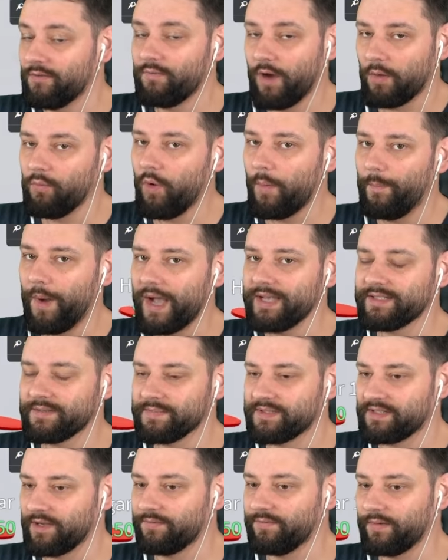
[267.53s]
Right, we'll buy
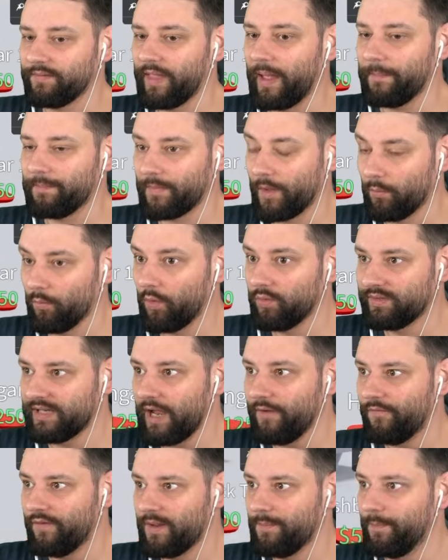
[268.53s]
some stuff with that. We'll
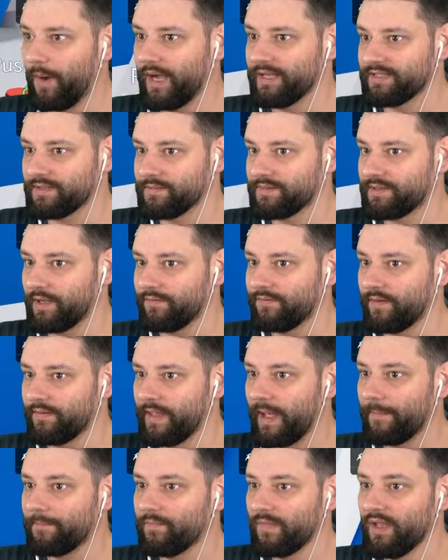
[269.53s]
definitely buy some stuff with
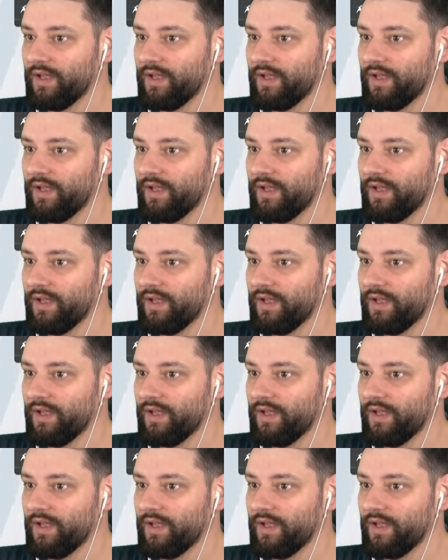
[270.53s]
that.